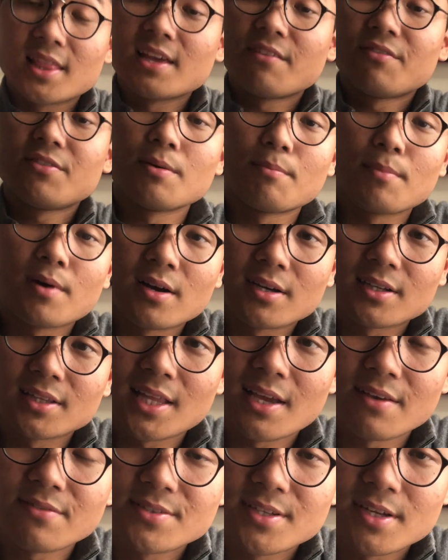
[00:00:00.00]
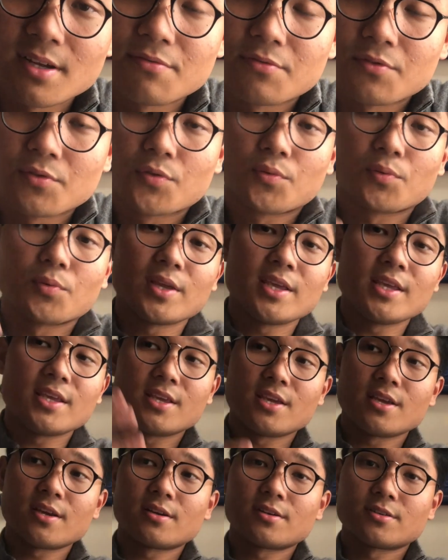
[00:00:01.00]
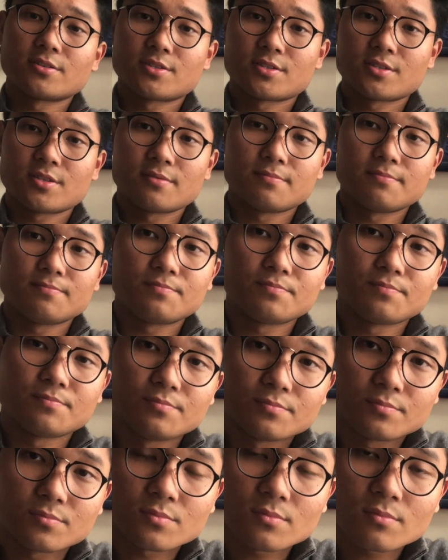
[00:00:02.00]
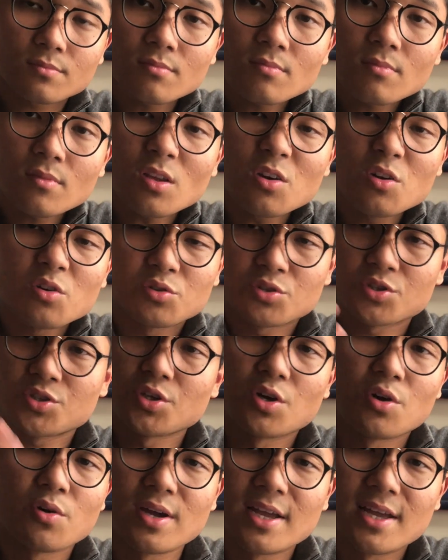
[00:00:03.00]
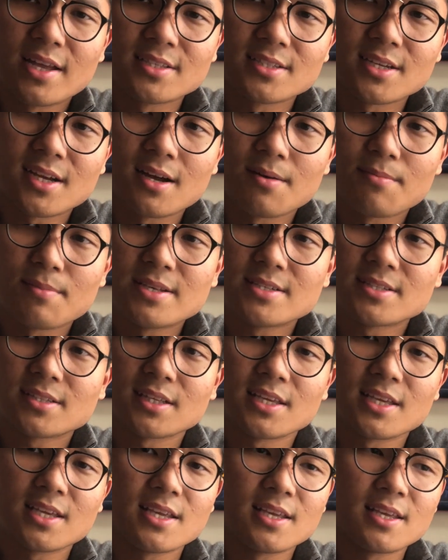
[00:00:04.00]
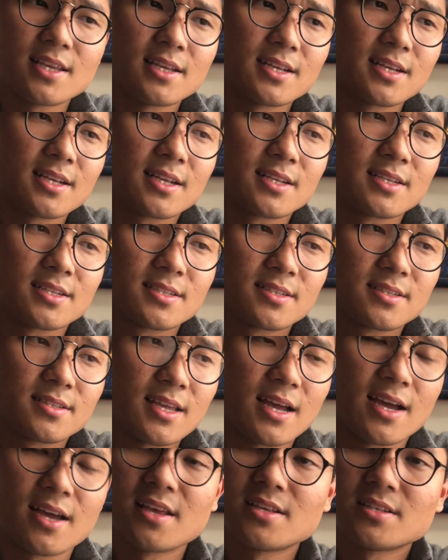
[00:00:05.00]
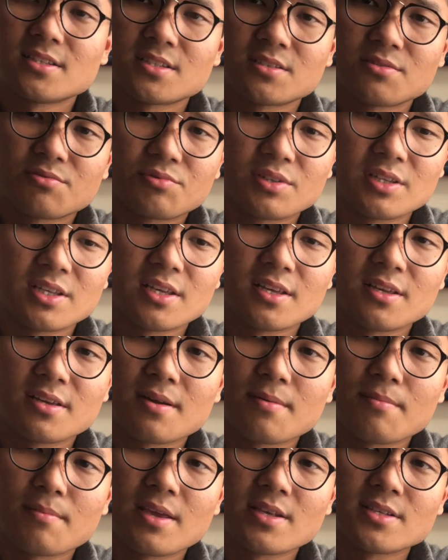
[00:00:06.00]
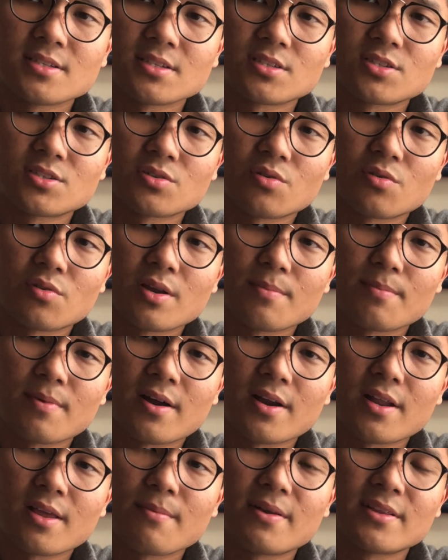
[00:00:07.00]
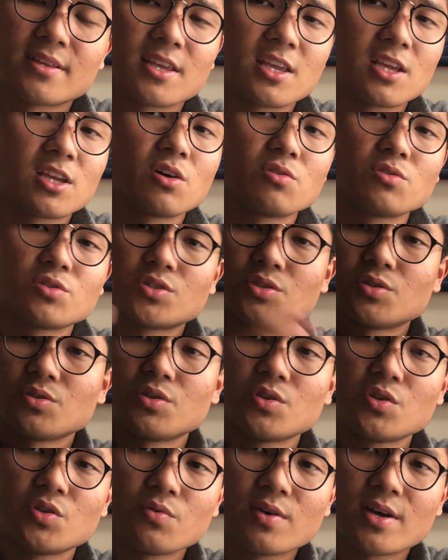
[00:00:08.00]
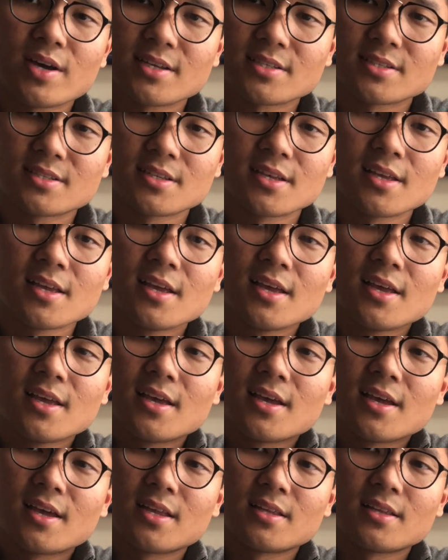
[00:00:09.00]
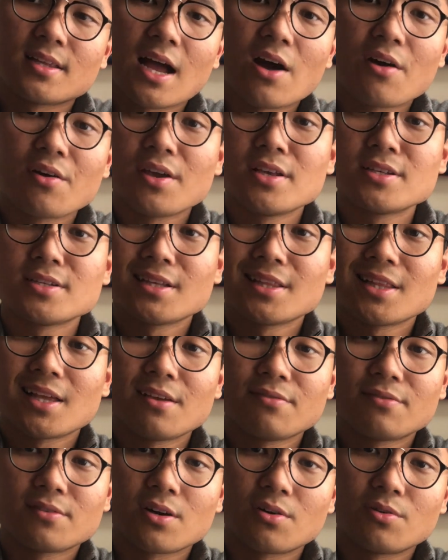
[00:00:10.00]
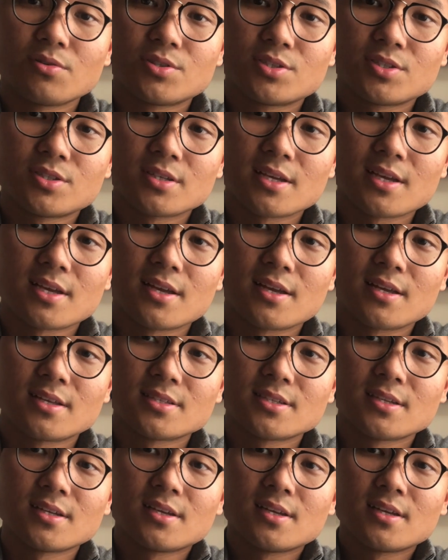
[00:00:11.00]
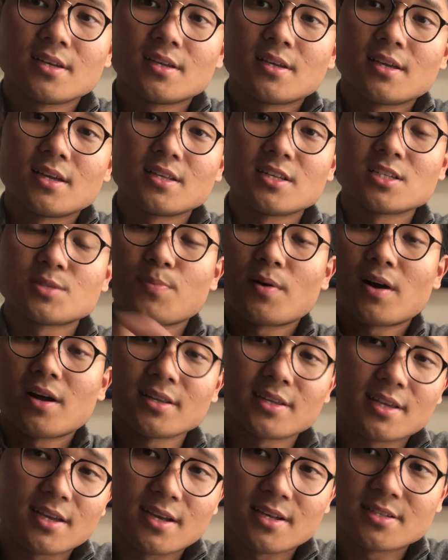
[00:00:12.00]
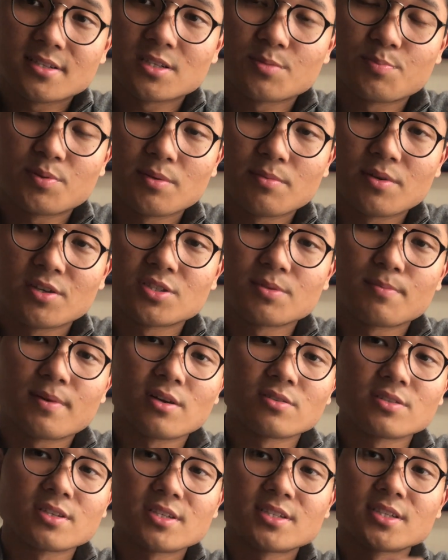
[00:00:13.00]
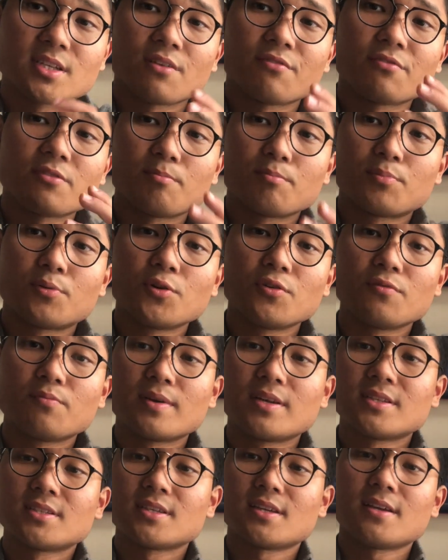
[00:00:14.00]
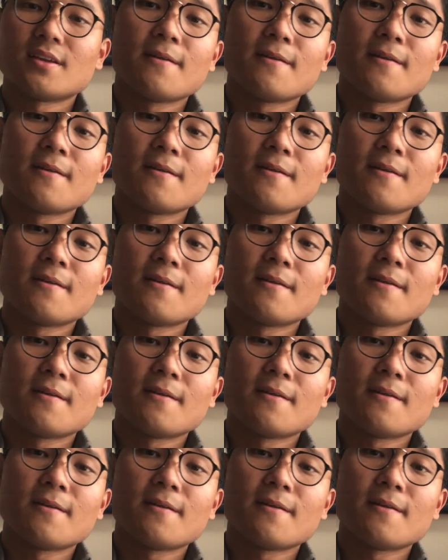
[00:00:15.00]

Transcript: lived a monk lifestyle for 3 years or so. And basically it's a really amazing story about him. And then he goes to the US, and now he's a life coach, and in his podcast it's pretty much about self-improvement,